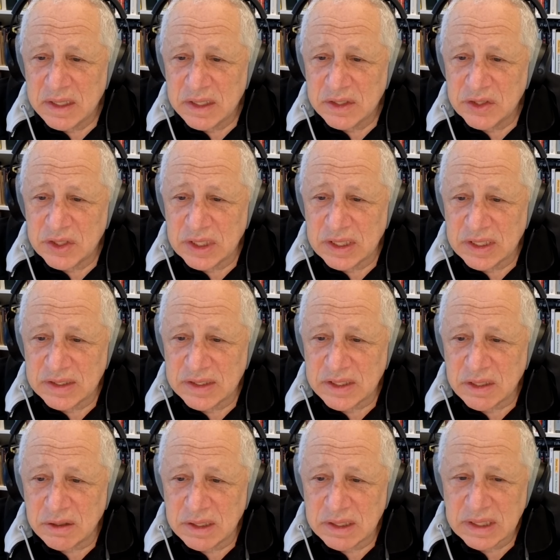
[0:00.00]
She is
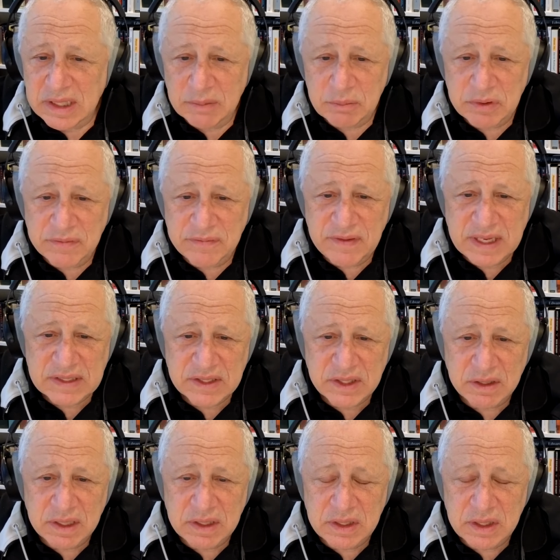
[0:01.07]
currently a professor
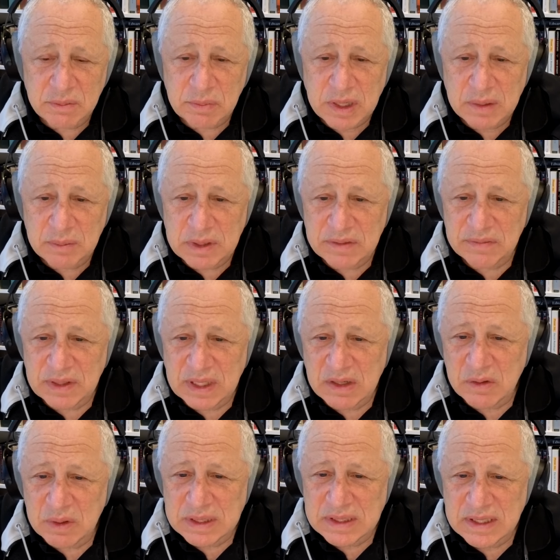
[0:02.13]
in the Department of
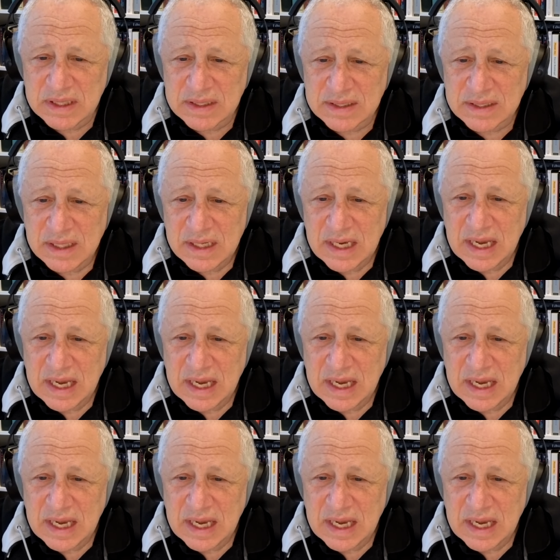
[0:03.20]
Linguistics,